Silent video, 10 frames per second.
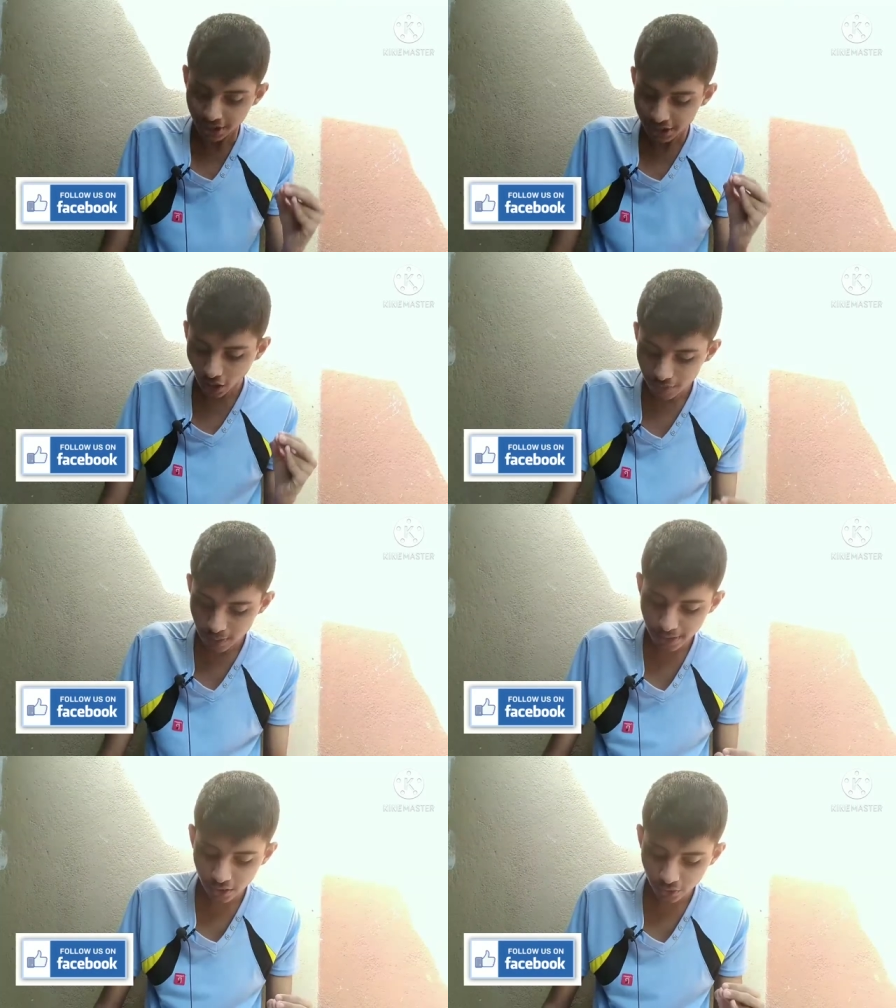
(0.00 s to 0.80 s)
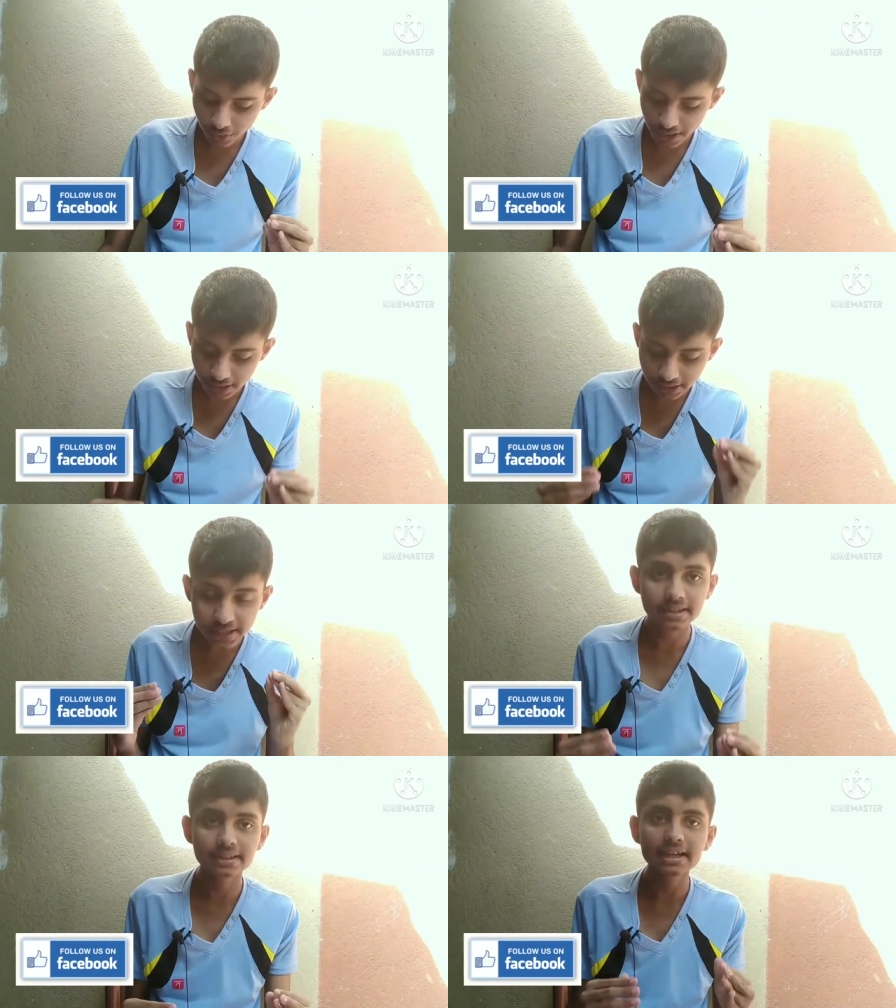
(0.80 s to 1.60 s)
Now, we'll be going to read a
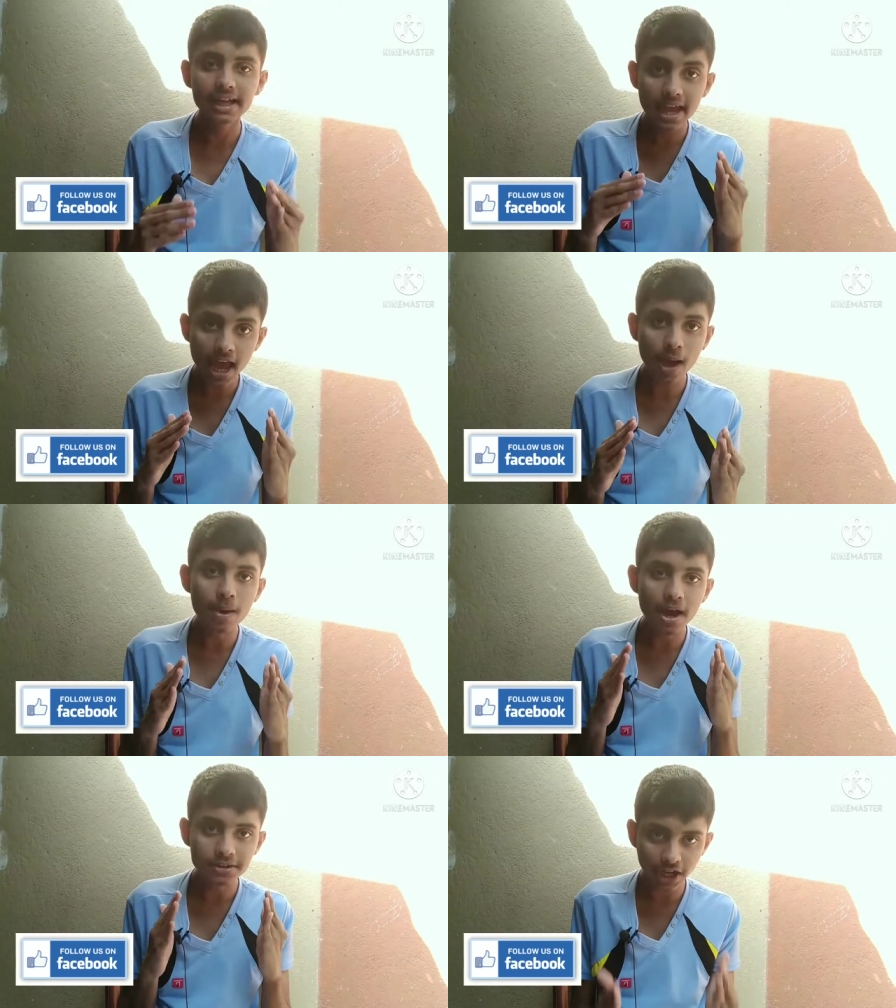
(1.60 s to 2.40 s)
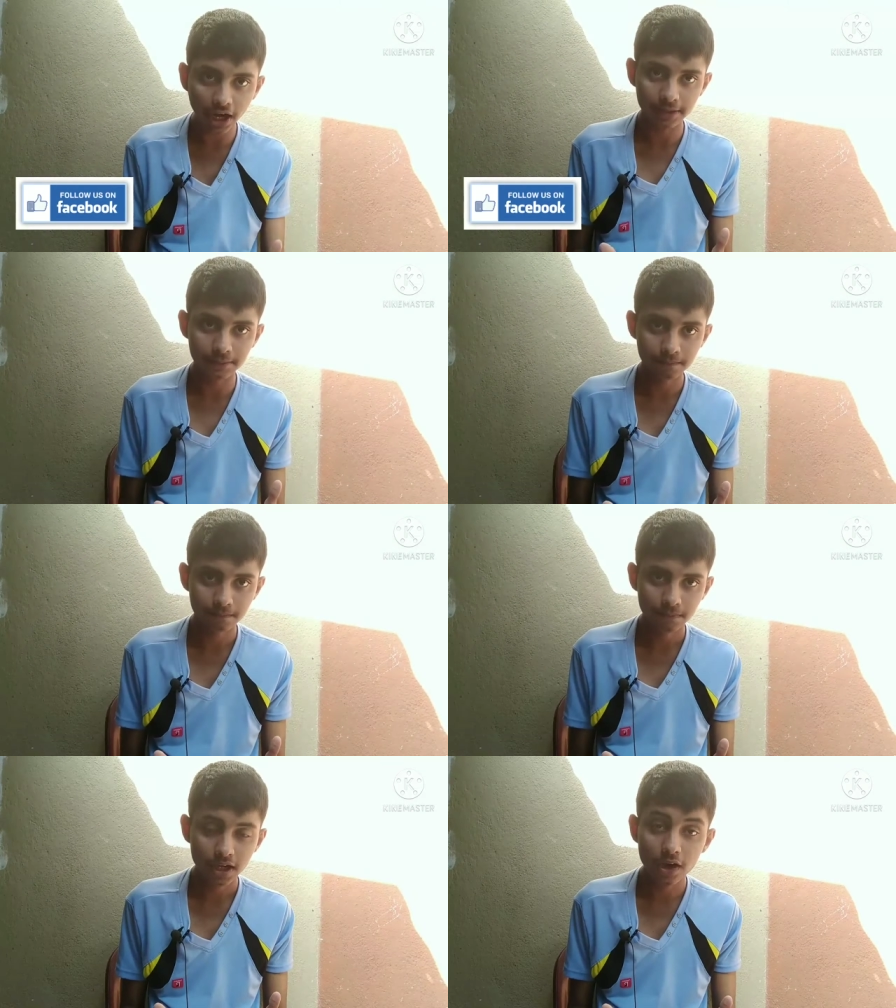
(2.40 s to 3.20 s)
thing that Ahab had done,
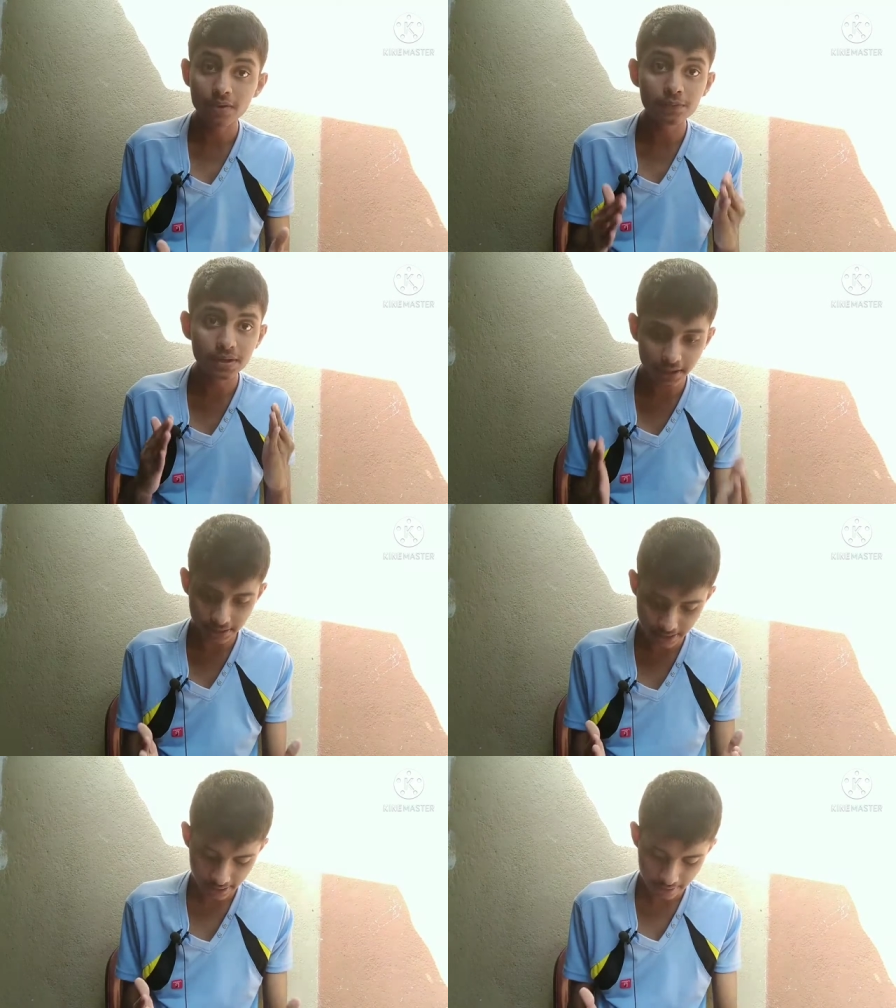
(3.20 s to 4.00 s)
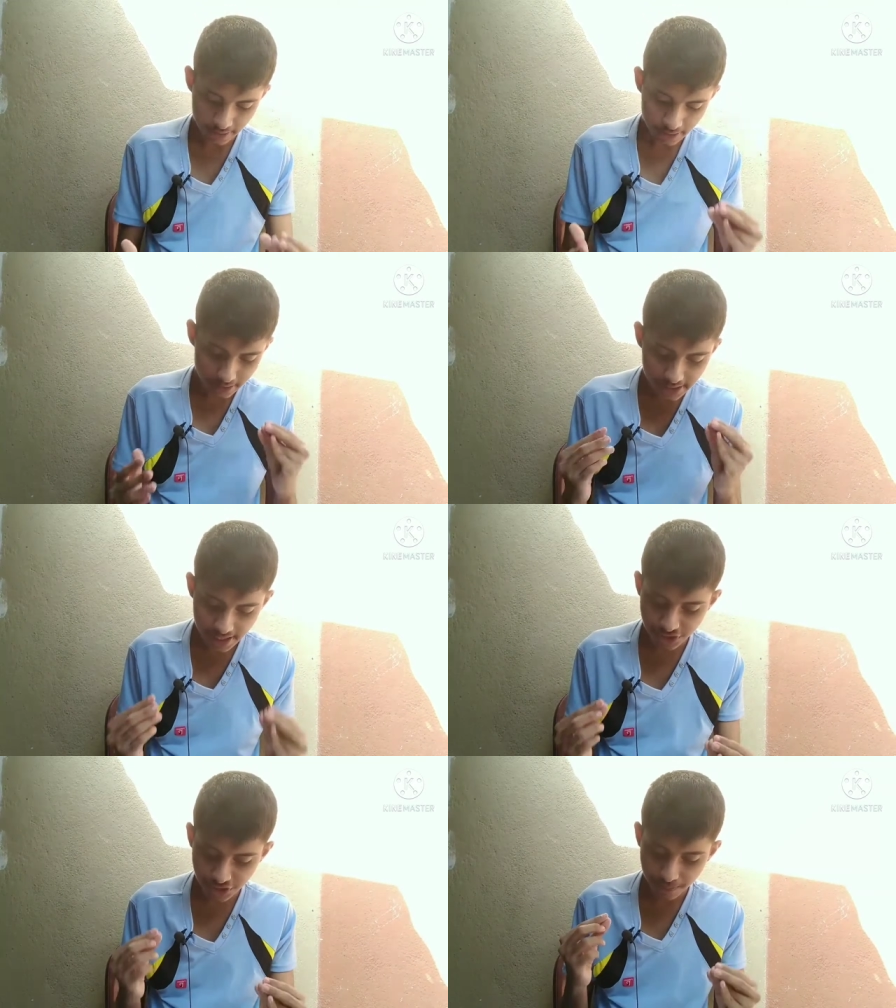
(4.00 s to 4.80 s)
a very wicked thing. It
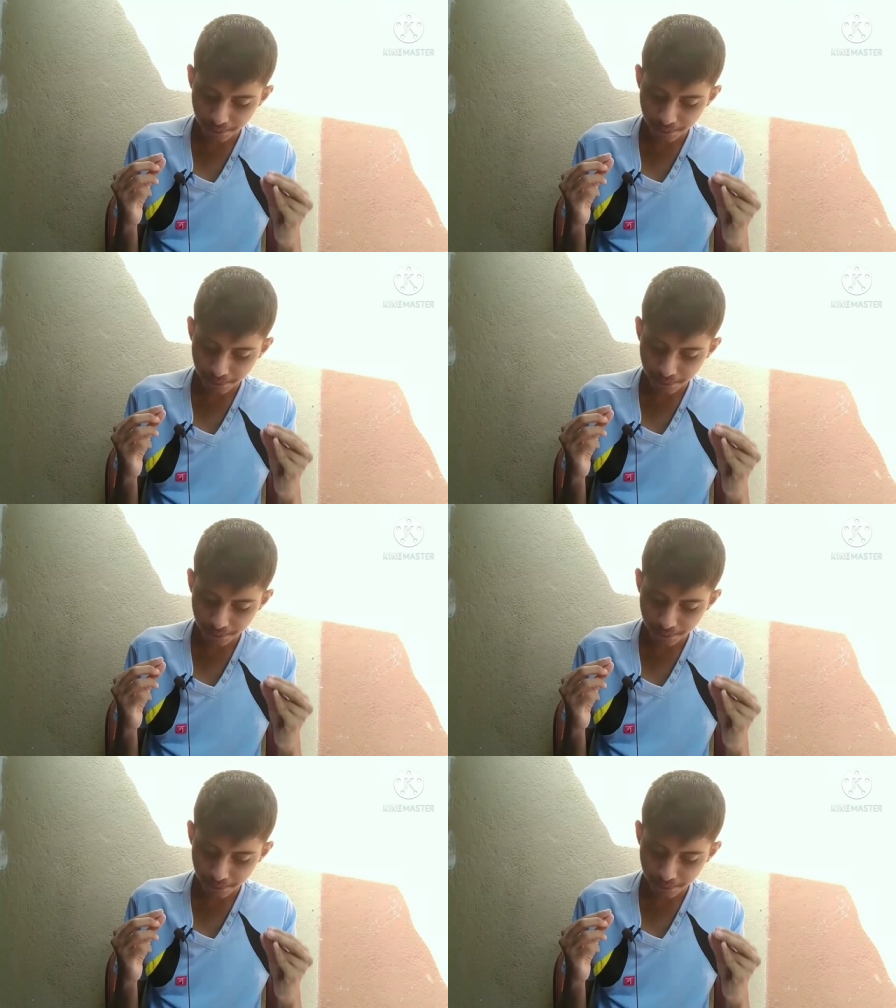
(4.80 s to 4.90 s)
is